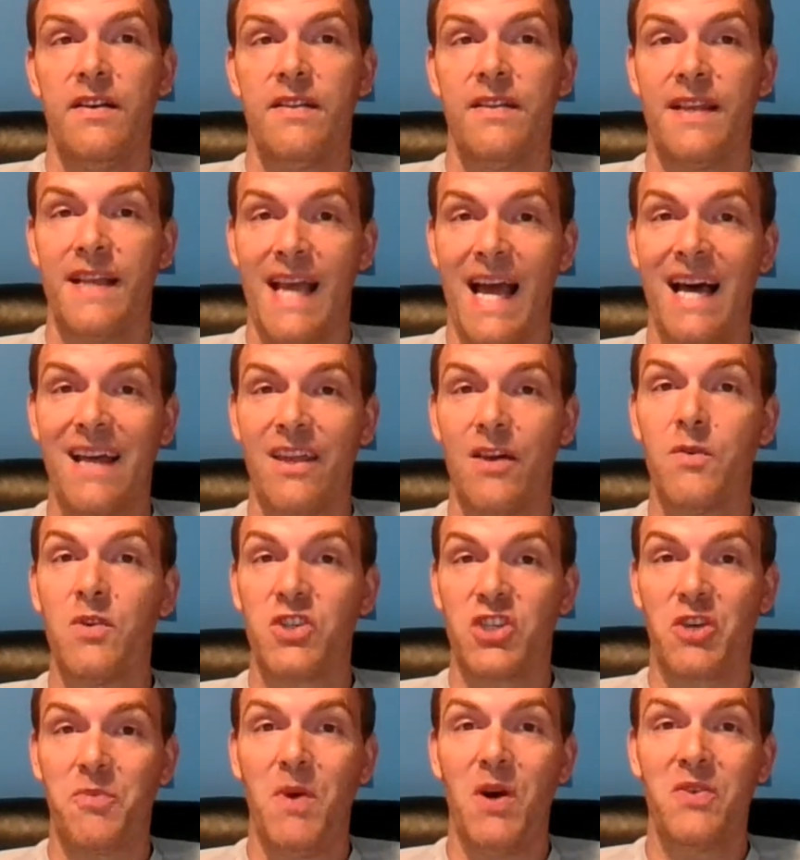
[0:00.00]
the guy that was
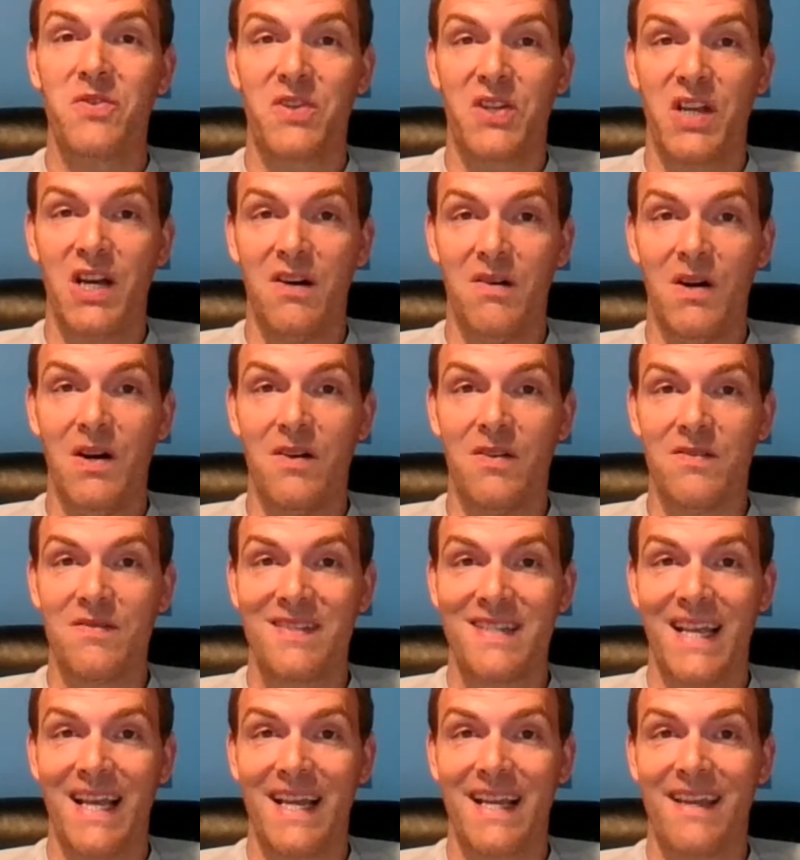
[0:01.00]
supposed to go on
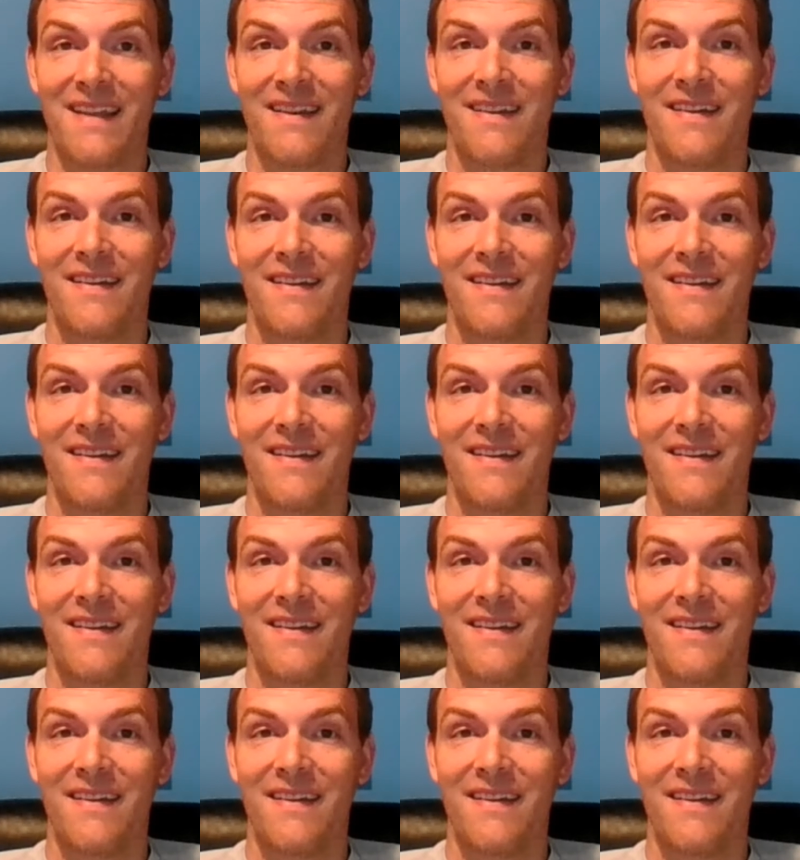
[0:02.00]
second.